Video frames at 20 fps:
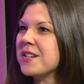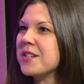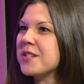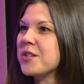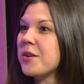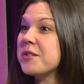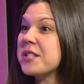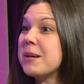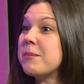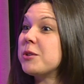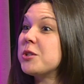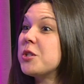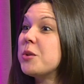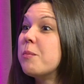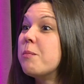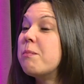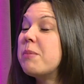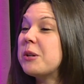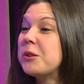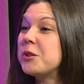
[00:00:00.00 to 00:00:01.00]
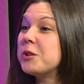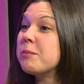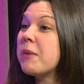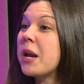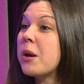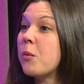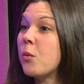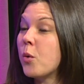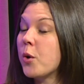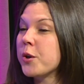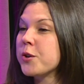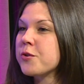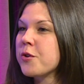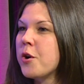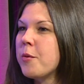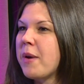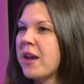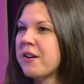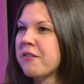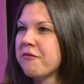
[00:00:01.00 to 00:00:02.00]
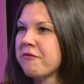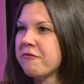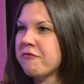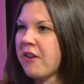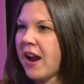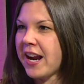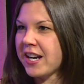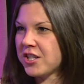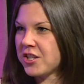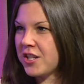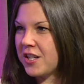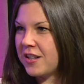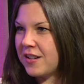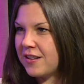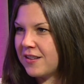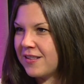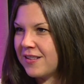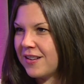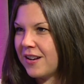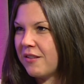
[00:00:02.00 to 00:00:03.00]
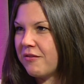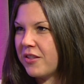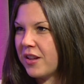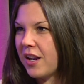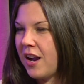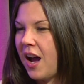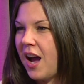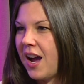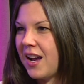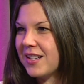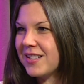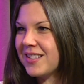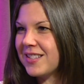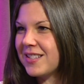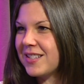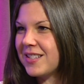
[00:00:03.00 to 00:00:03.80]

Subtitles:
So I was able to build my wardrobe at a fraction of the cost.